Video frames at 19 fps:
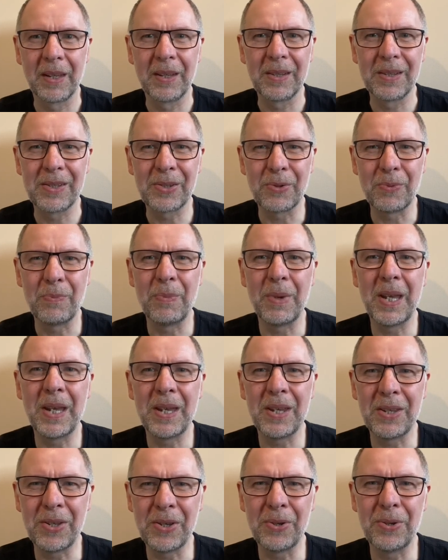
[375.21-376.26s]
So may
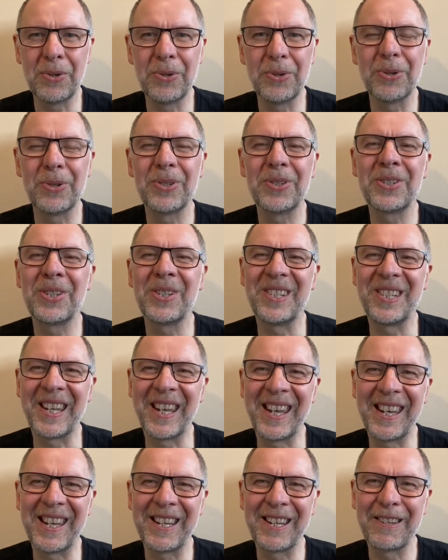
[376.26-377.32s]
you
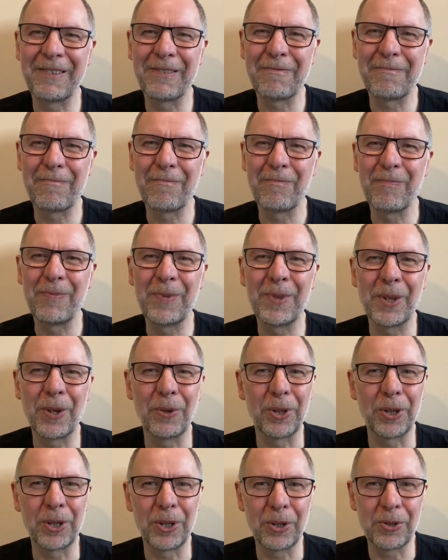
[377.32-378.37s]
today know
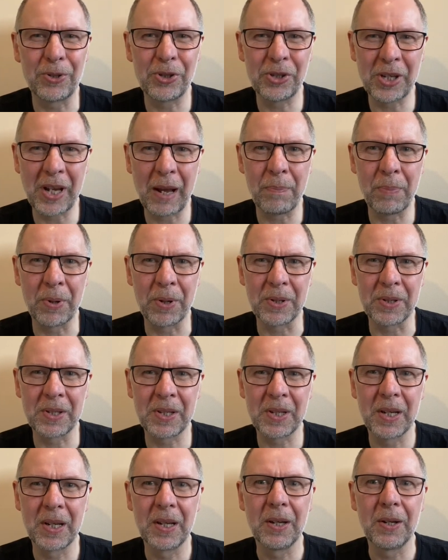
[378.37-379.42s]
the Good
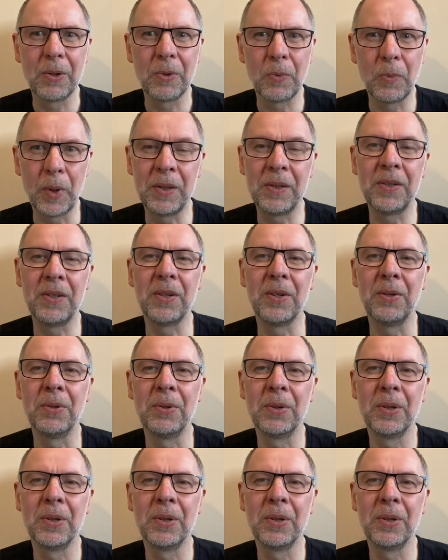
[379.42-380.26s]
Shepherd's with you,